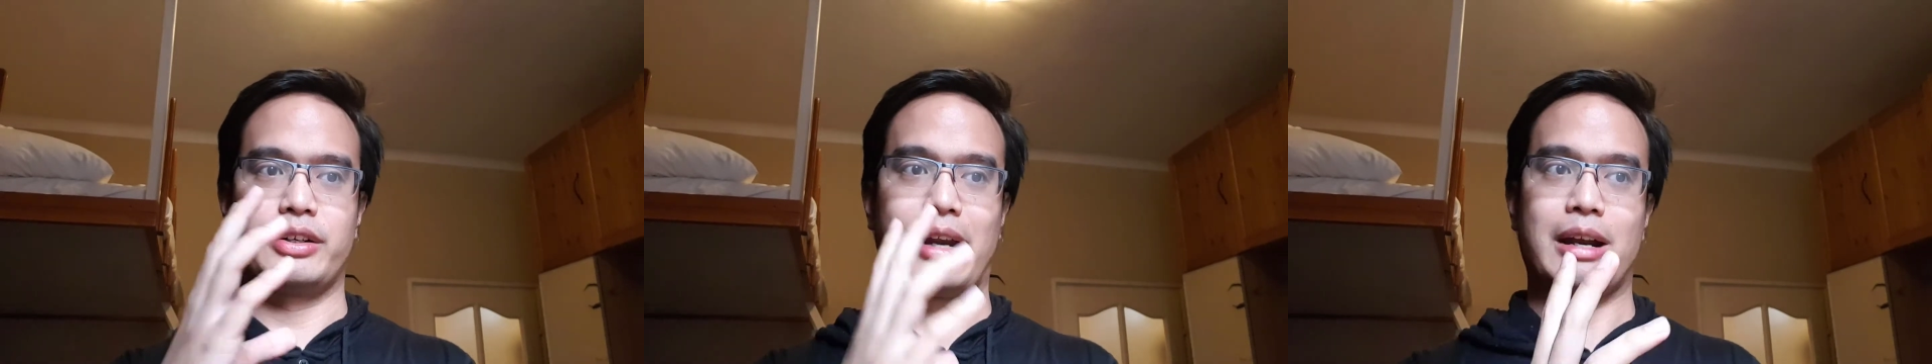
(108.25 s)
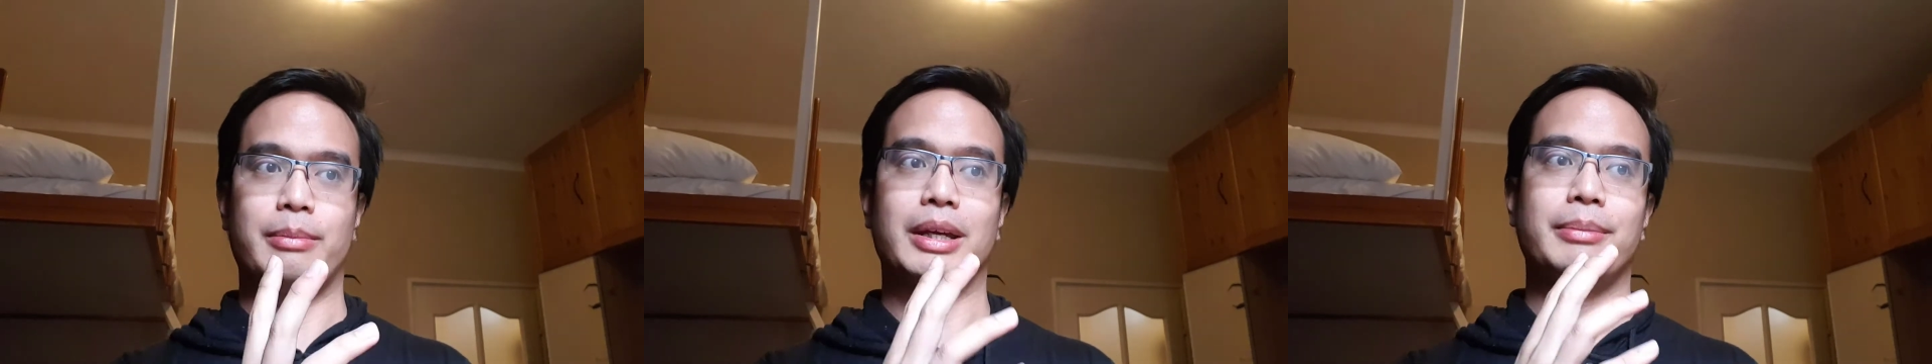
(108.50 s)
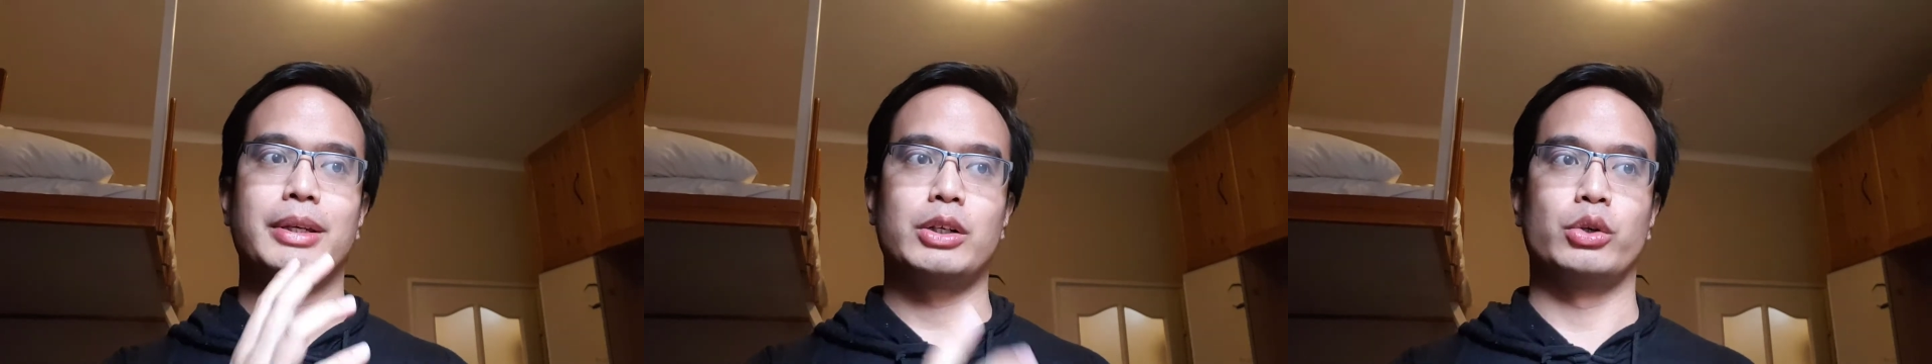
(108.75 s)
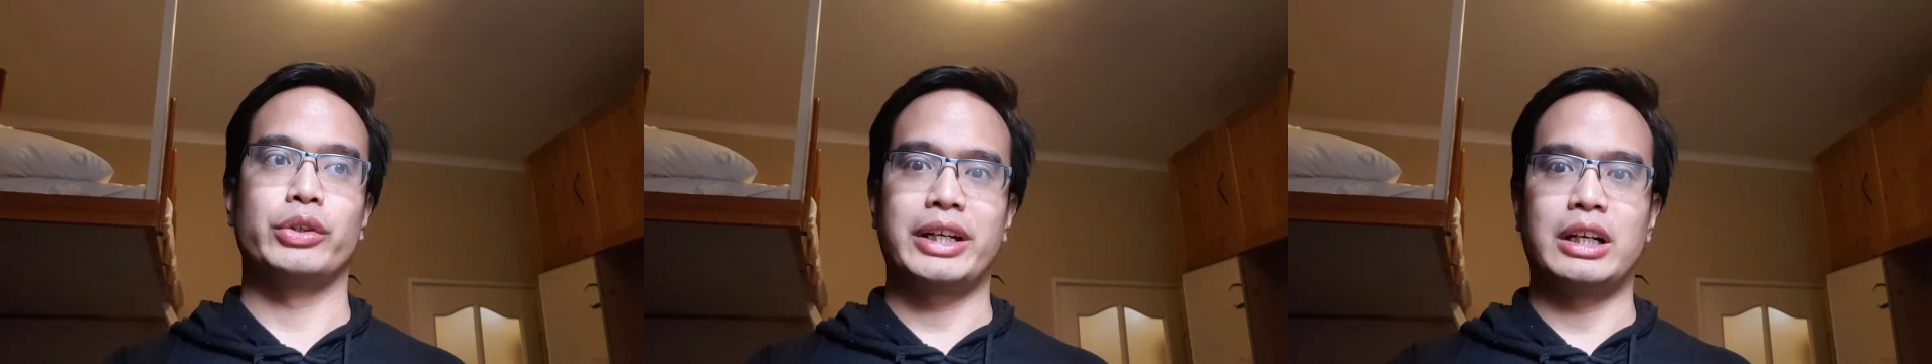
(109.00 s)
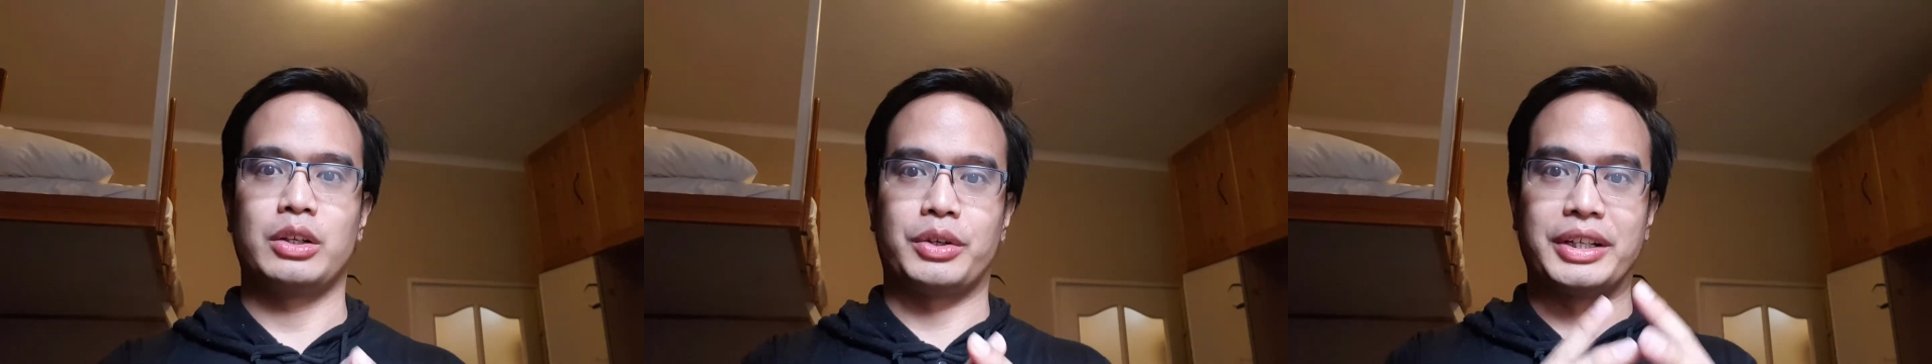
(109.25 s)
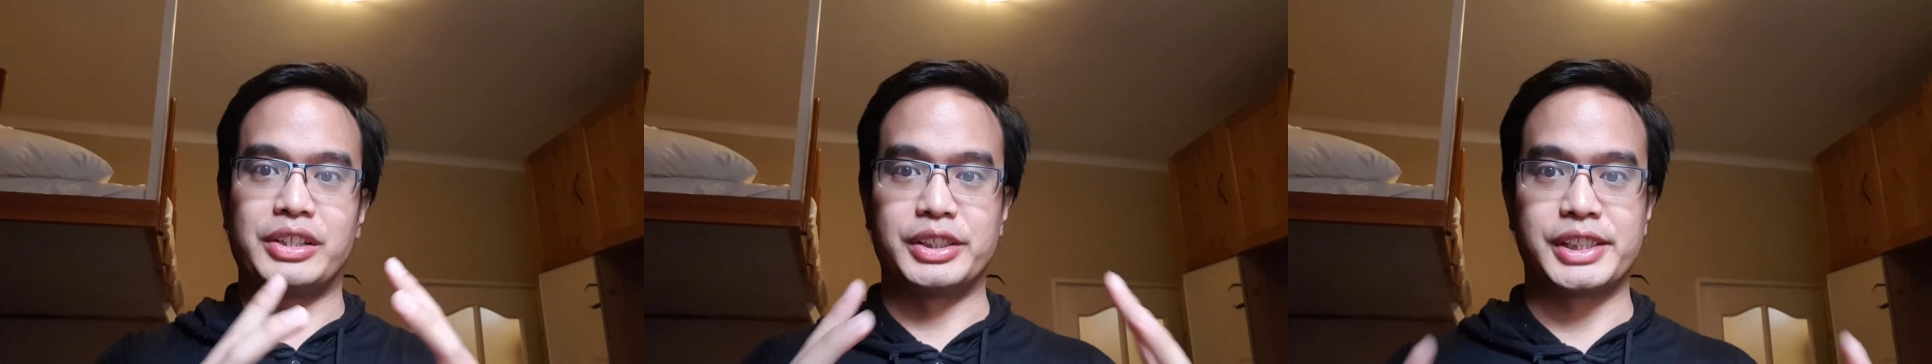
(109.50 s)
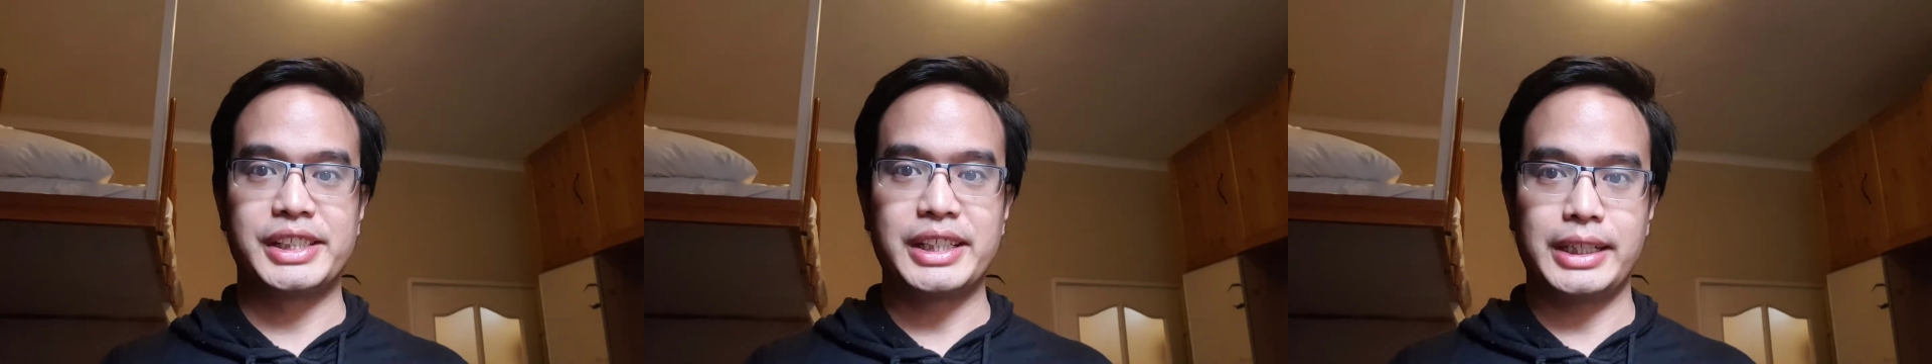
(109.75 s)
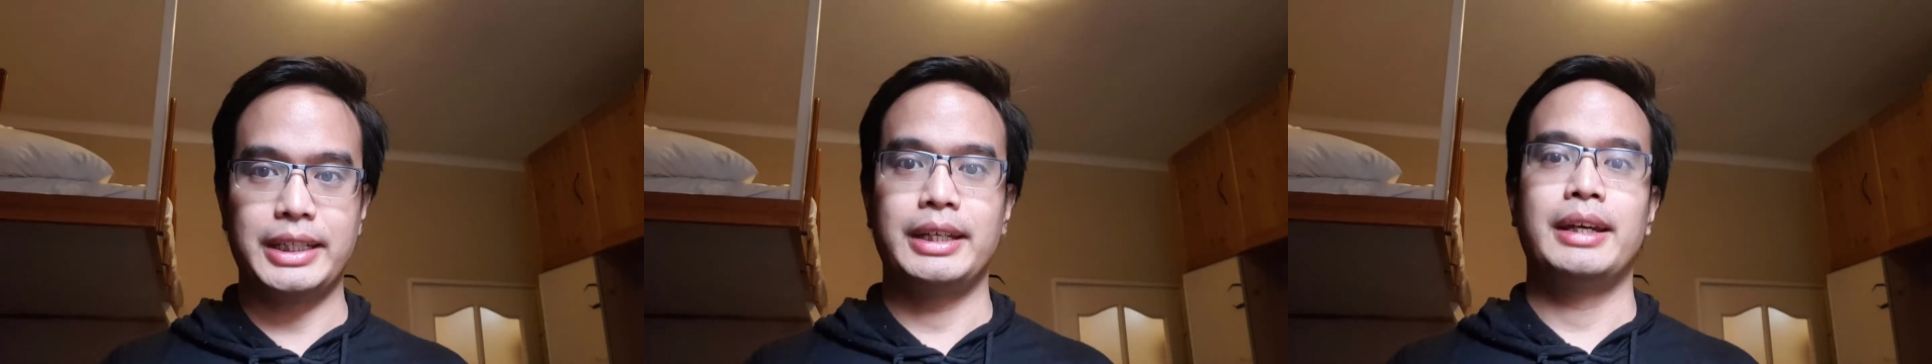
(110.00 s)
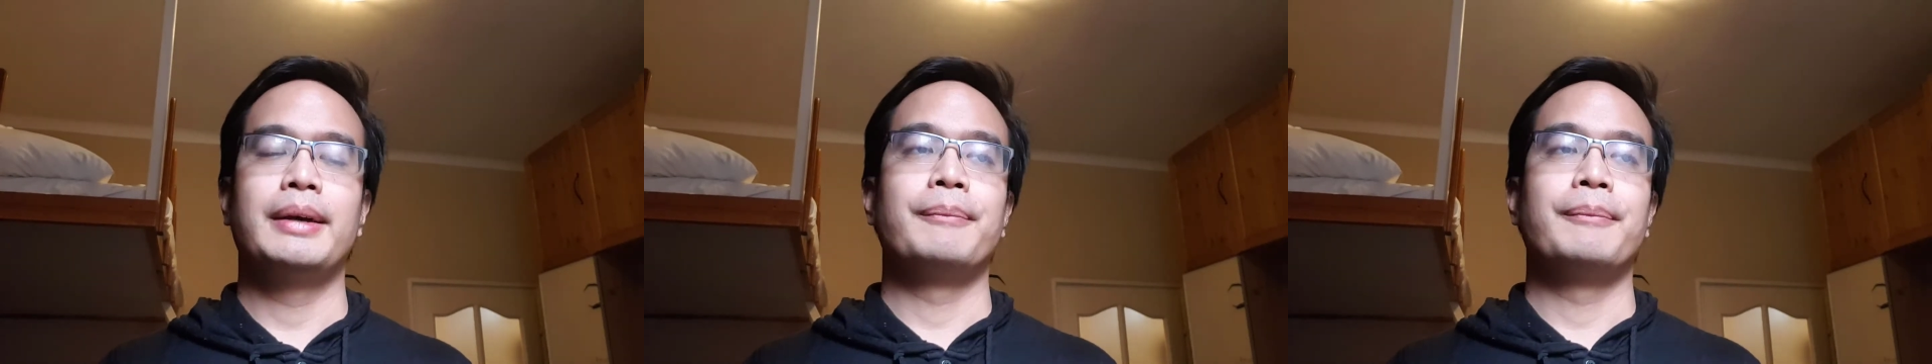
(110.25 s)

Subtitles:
your Airbnb or hotel or in your city